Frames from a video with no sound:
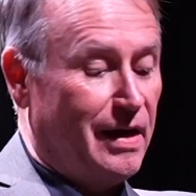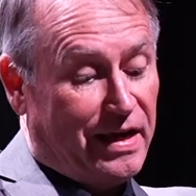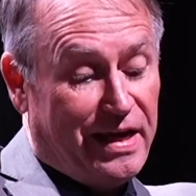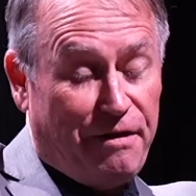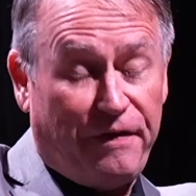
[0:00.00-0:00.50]

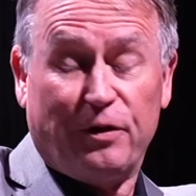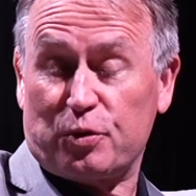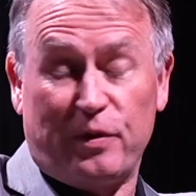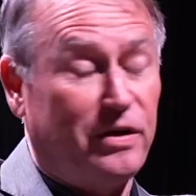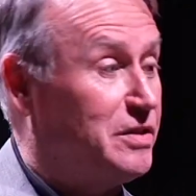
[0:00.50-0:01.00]
he feels
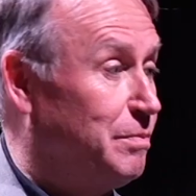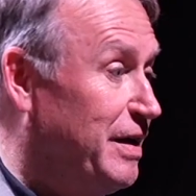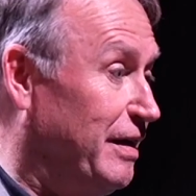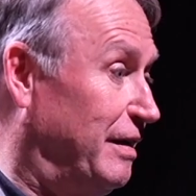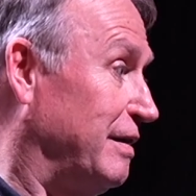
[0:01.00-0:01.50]
real to
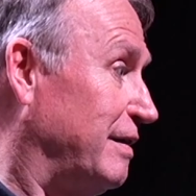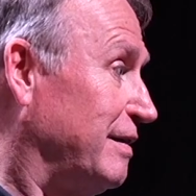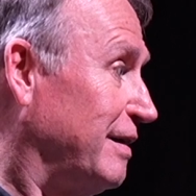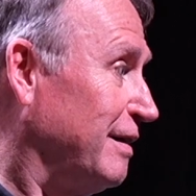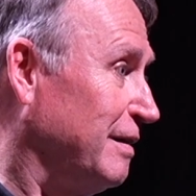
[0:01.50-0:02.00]
me
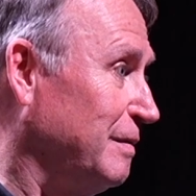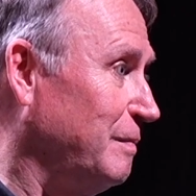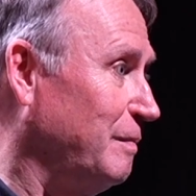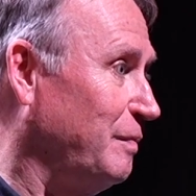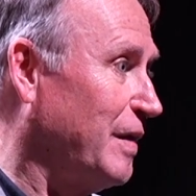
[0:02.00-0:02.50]
um,
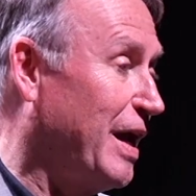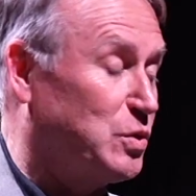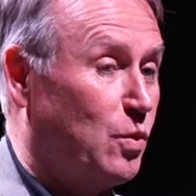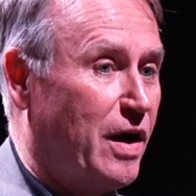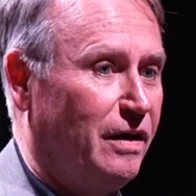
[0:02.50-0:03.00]
as
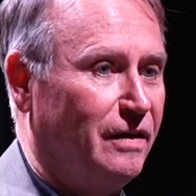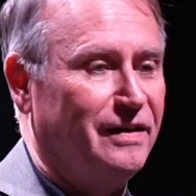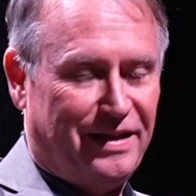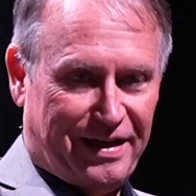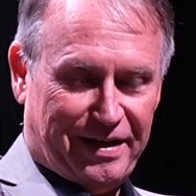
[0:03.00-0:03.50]

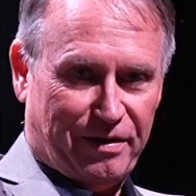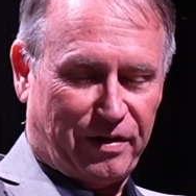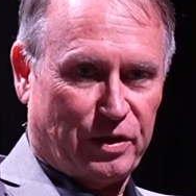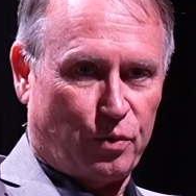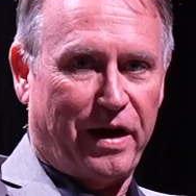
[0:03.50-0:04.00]
well,
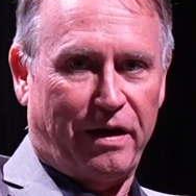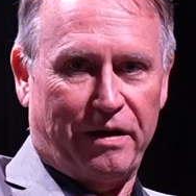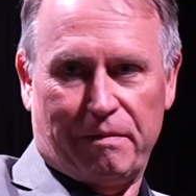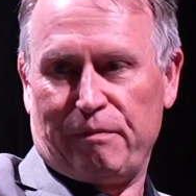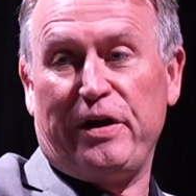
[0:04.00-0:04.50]
because re
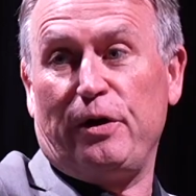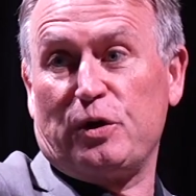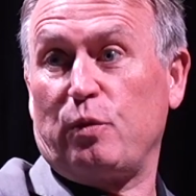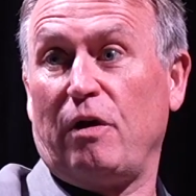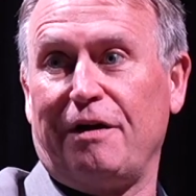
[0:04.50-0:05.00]
uh,
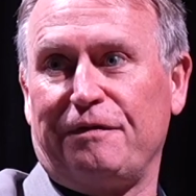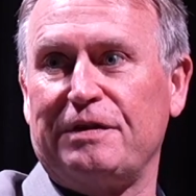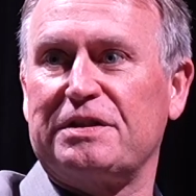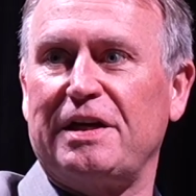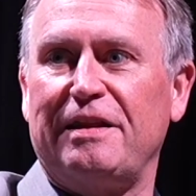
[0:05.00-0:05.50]
readers will
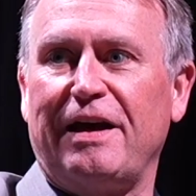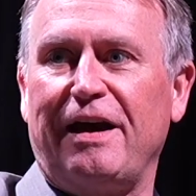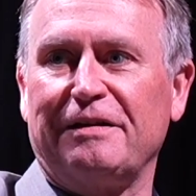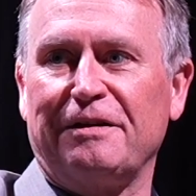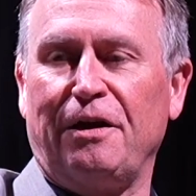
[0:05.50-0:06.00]
often say
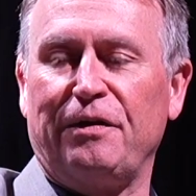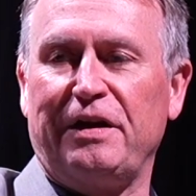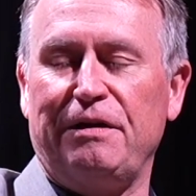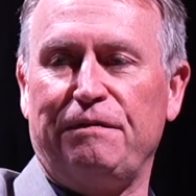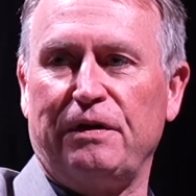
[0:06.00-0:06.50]
that, you know, that
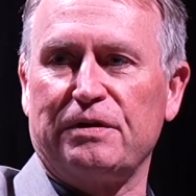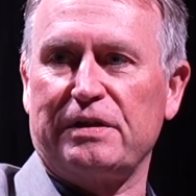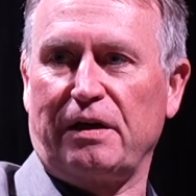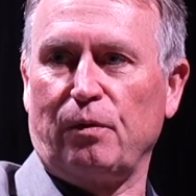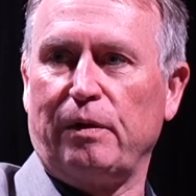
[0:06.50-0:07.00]
he feels
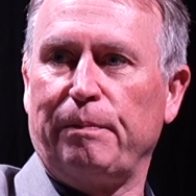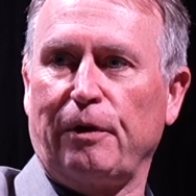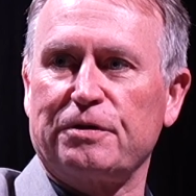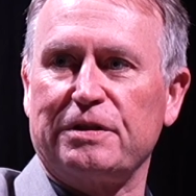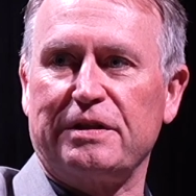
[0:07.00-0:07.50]
like a real
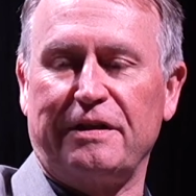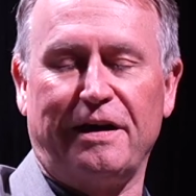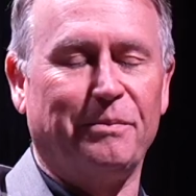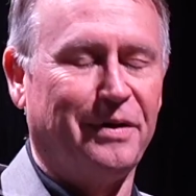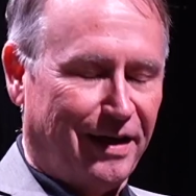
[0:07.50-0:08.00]
person to
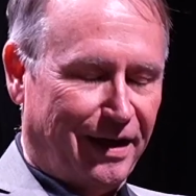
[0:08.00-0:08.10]
them.